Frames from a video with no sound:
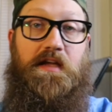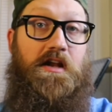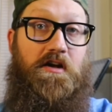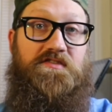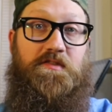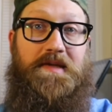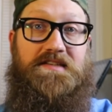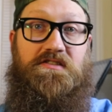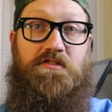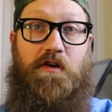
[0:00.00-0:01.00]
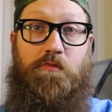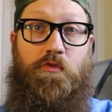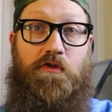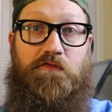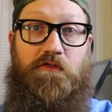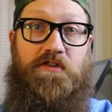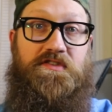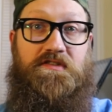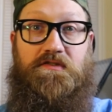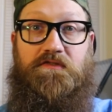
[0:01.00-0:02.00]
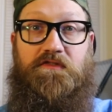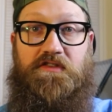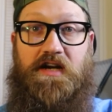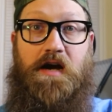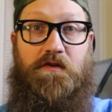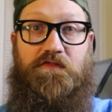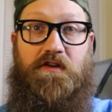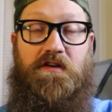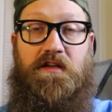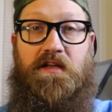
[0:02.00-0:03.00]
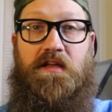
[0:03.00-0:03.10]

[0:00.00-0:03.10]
It also makes you a more versatile photographer.